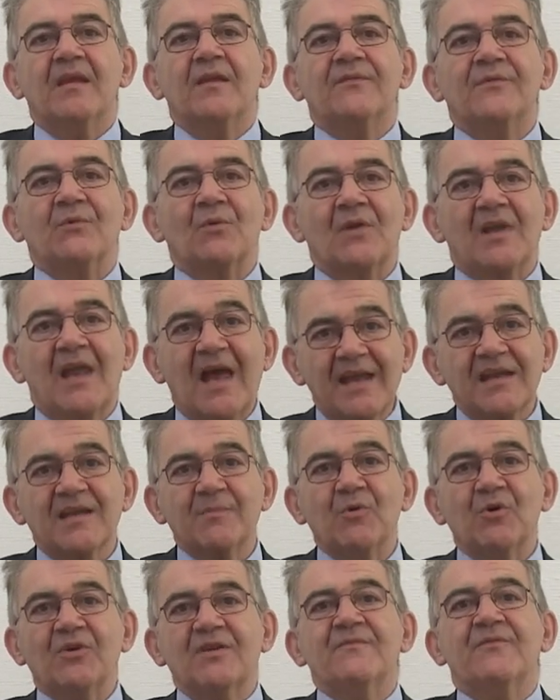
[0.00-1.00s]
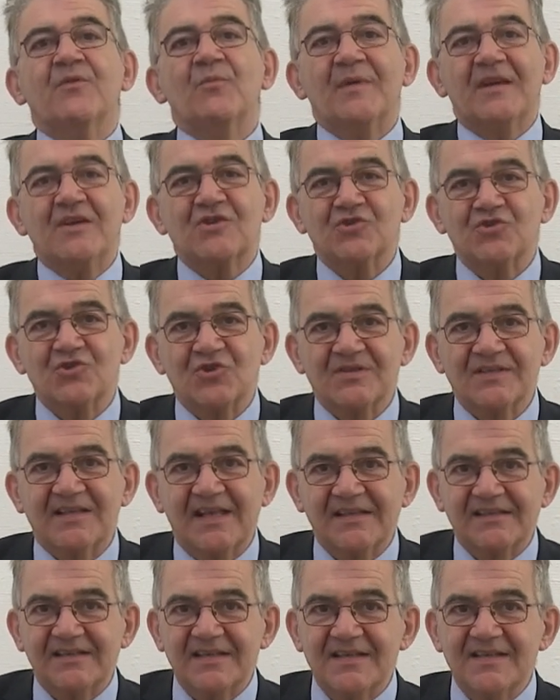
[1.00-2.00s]
If you like more information just
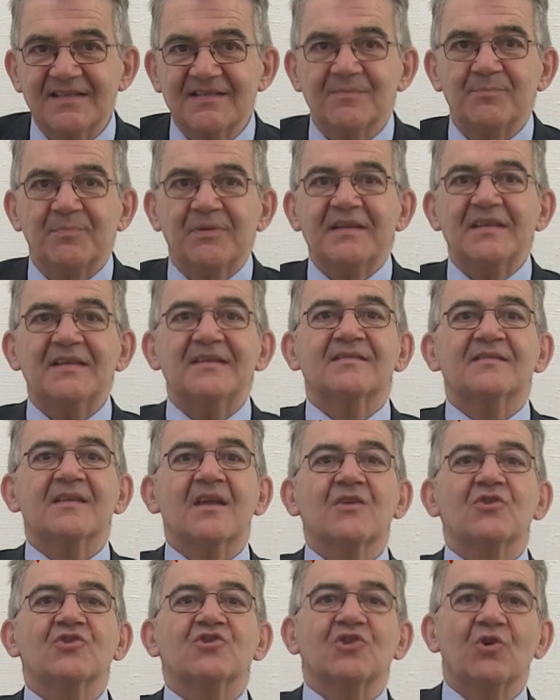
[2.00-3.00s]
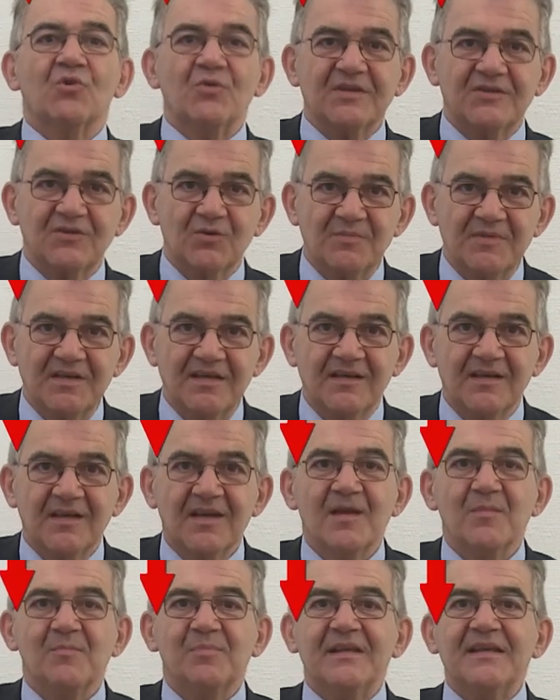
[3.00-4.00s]
like this, please show it to me.
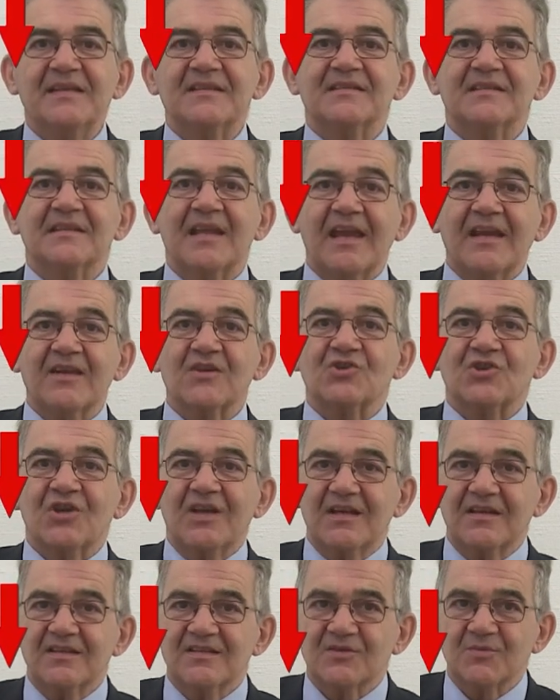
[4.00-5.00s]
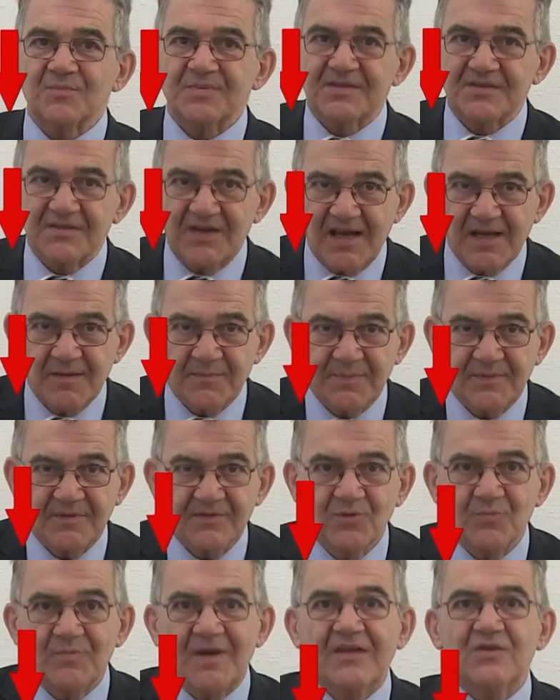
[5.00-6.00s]
Please like, share and
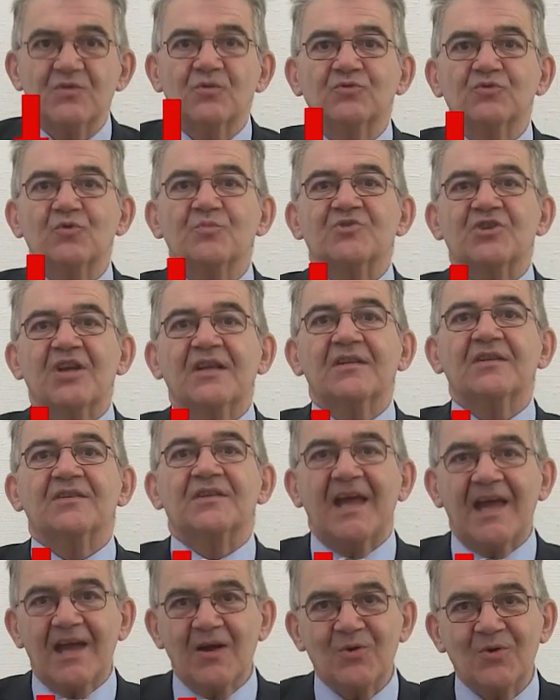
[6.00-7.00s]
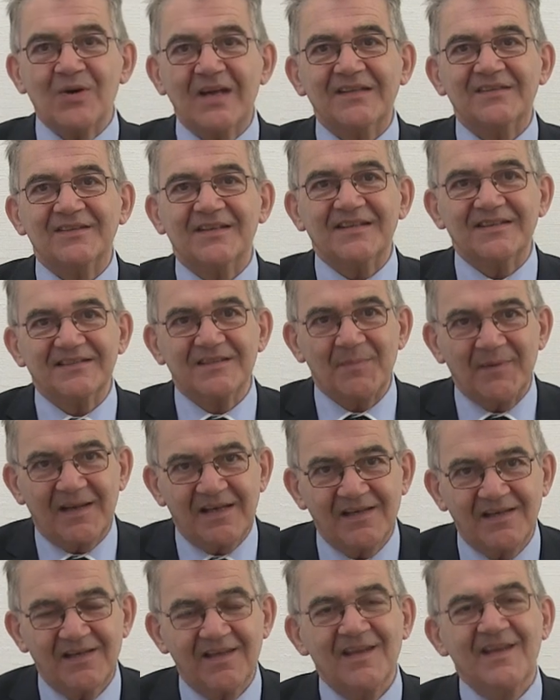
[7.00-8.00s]
subscribe to my YouTube channel now and ring the
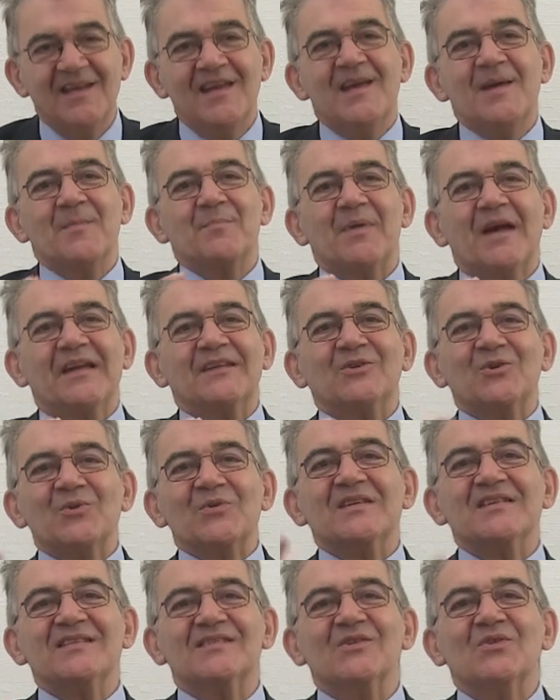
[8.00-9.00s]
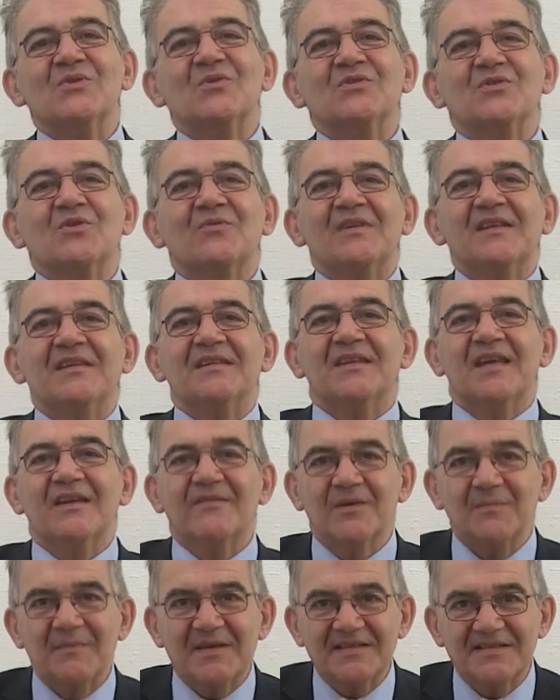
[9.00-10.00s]
bell. By doing so, you will
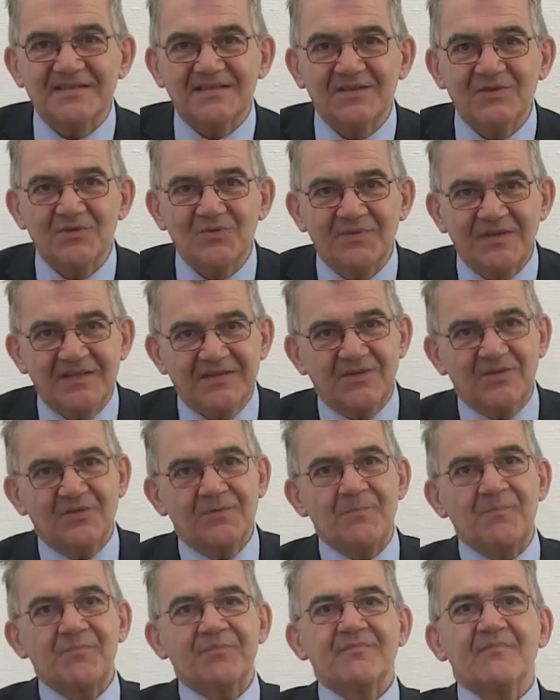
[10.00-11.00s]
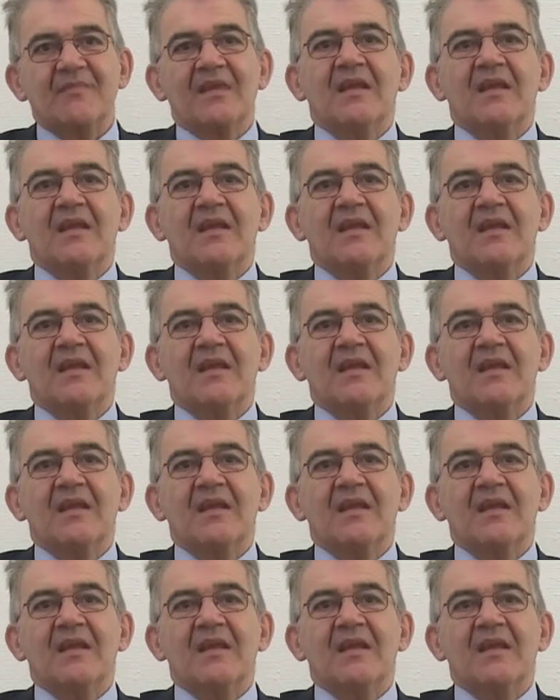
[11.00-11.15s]
never miss a new video.